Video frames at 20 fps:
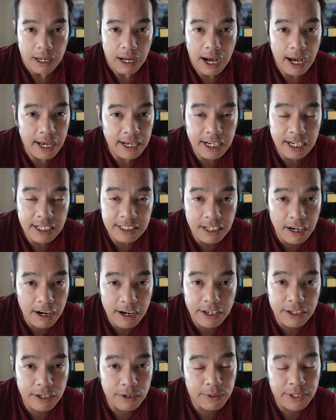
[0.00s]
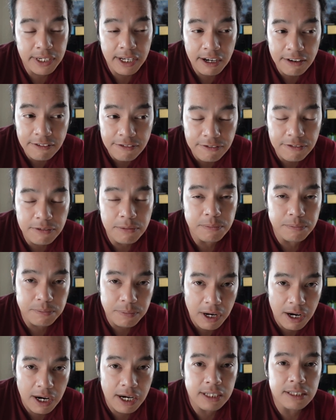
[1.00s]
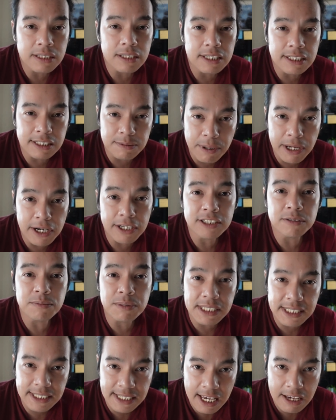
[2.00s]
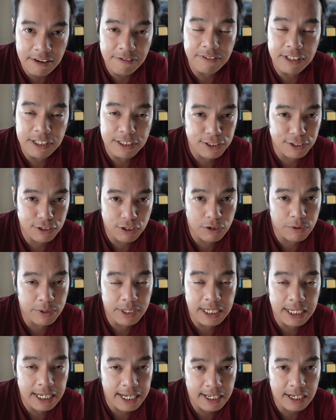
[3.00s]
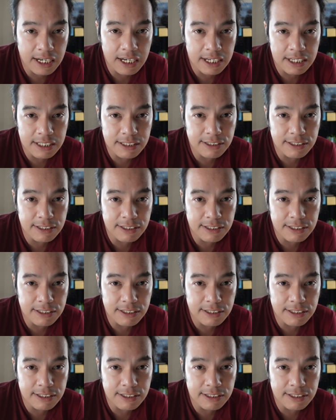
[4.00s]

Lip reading: I can't argue enough, but it's better to be safe than sorry later.